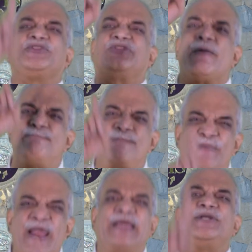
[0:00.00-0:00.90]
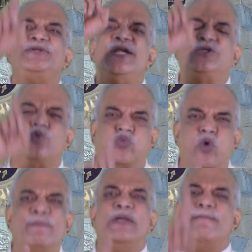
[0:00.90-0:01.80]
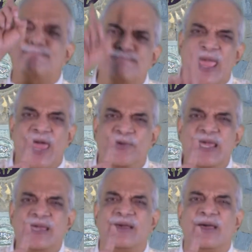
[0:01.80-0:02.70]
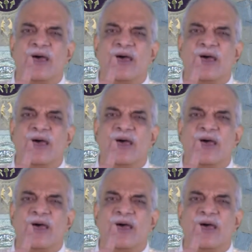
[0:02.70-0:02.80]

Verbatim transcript: the pregnant woman Mary,